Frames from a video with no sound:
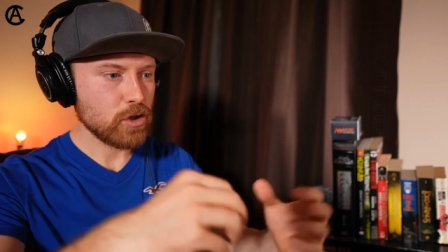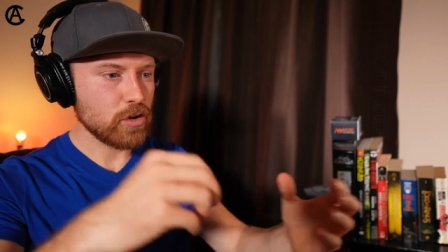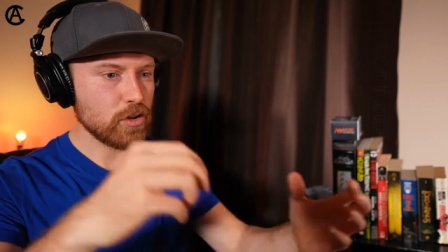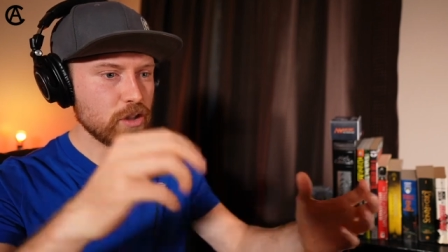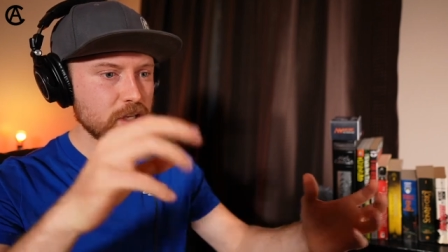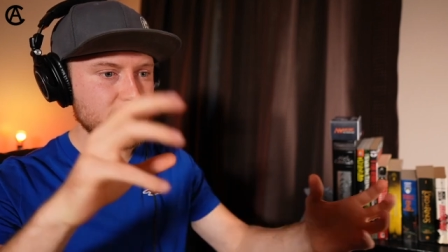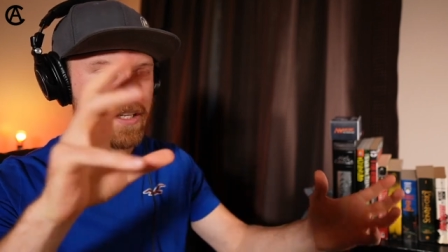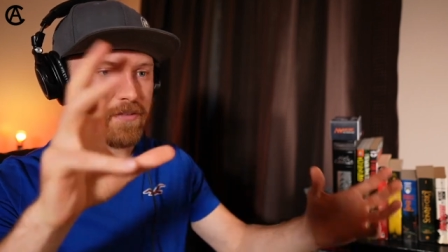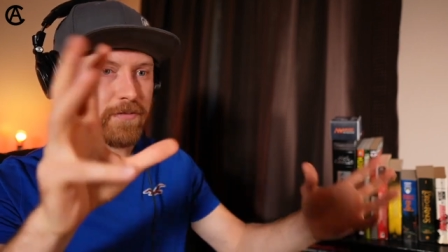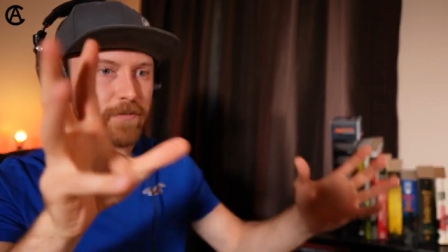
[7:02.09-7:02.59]

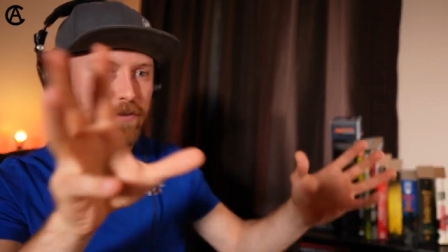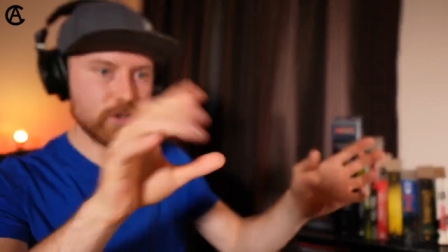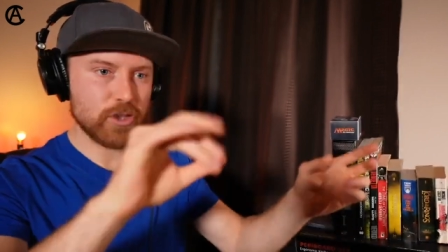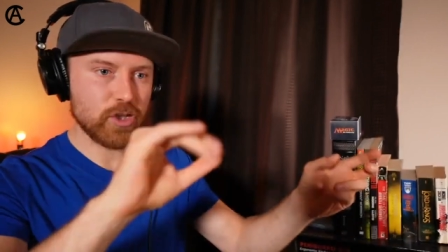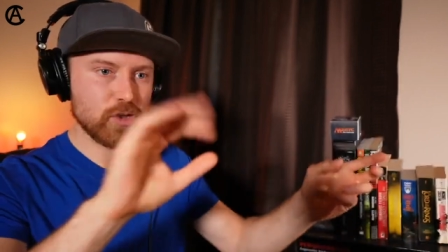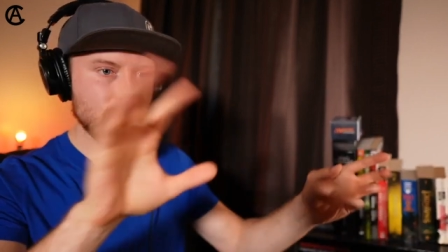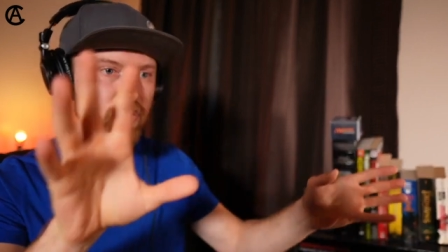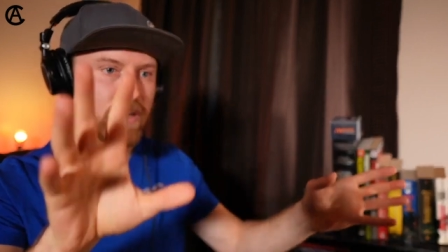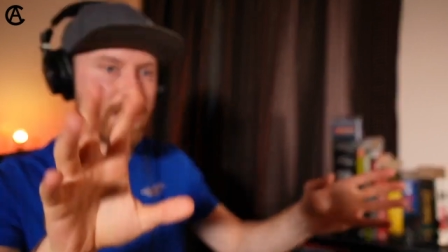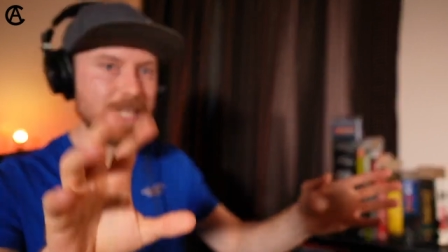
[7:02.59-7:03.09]
the different
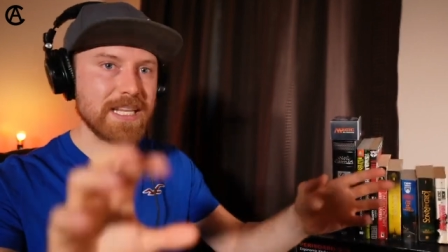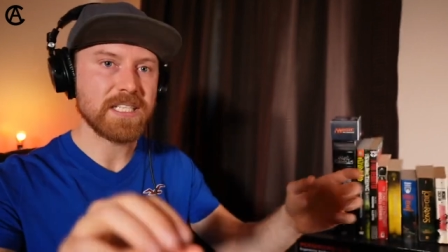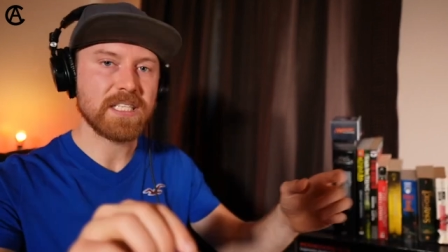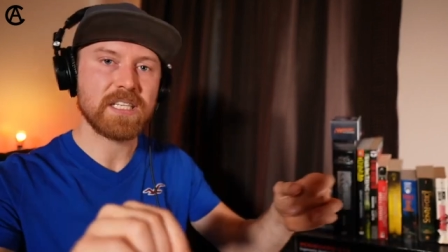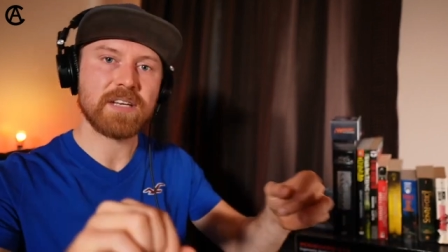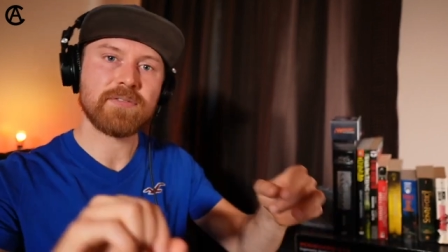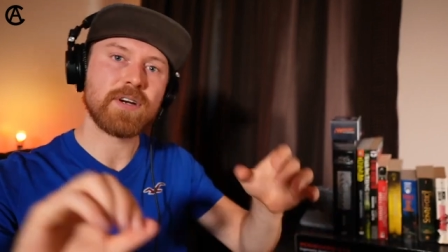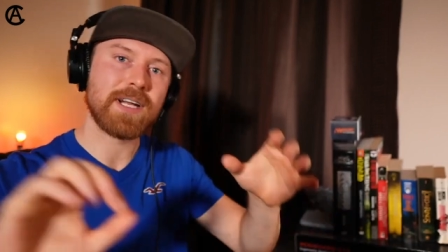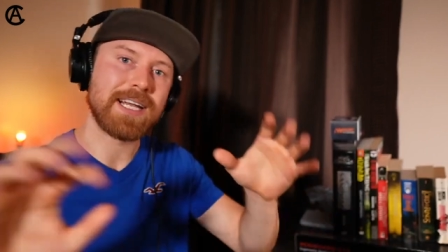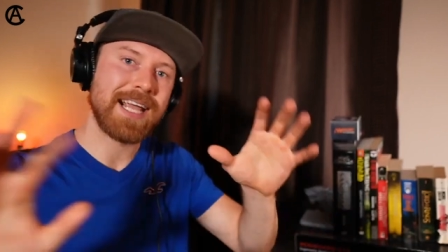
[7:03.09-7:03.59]

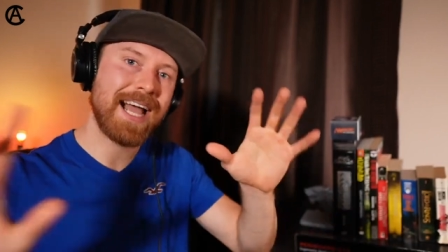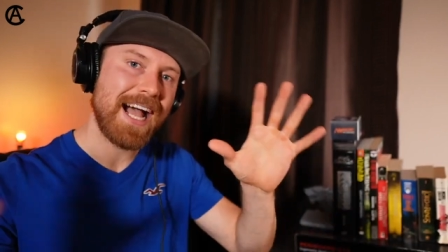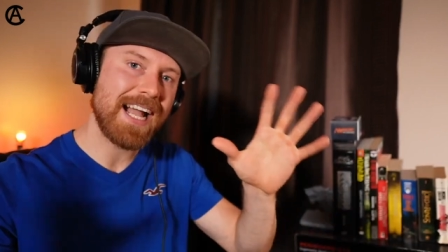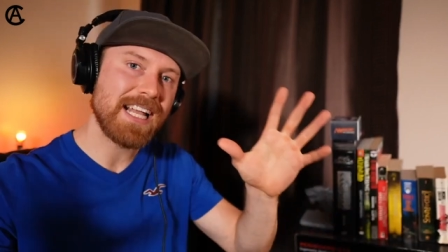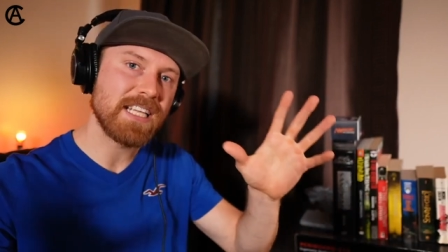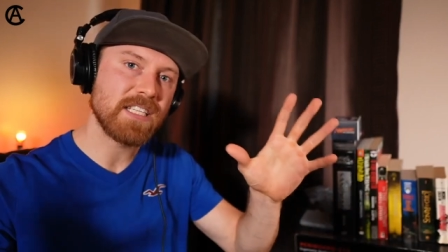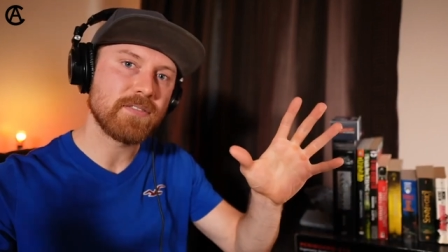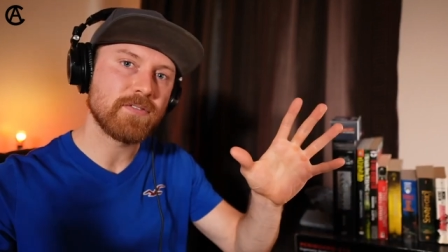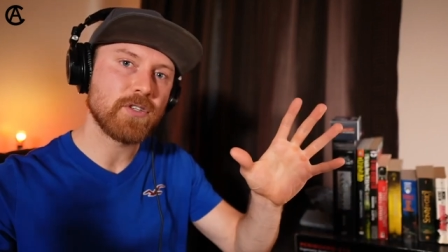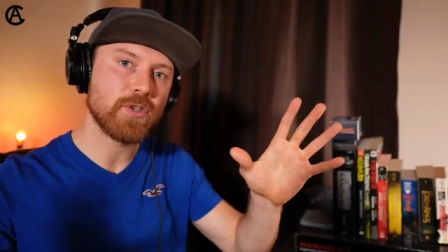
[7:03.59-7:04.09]
trees, different
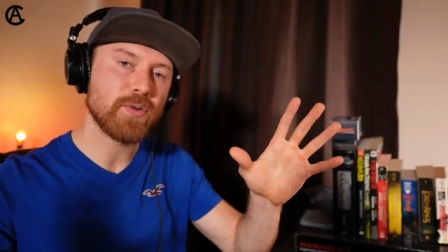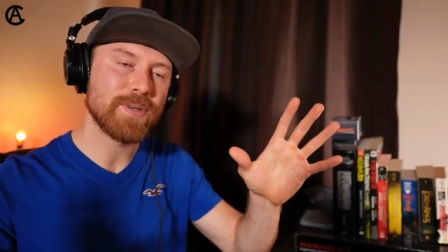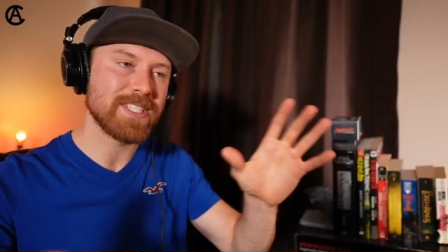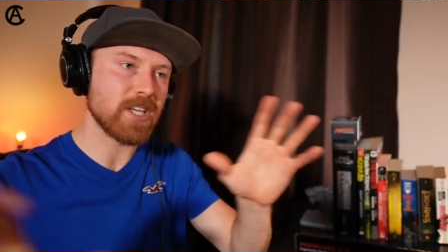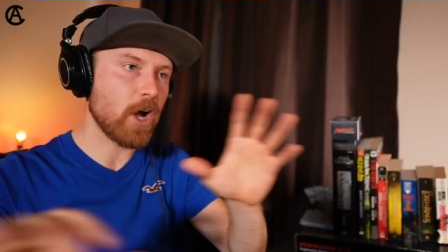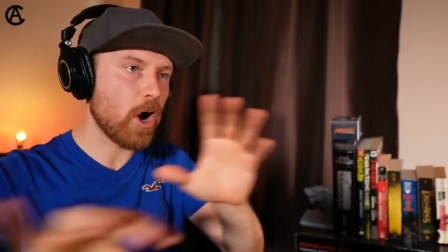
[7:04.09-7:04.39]
kinds of trees.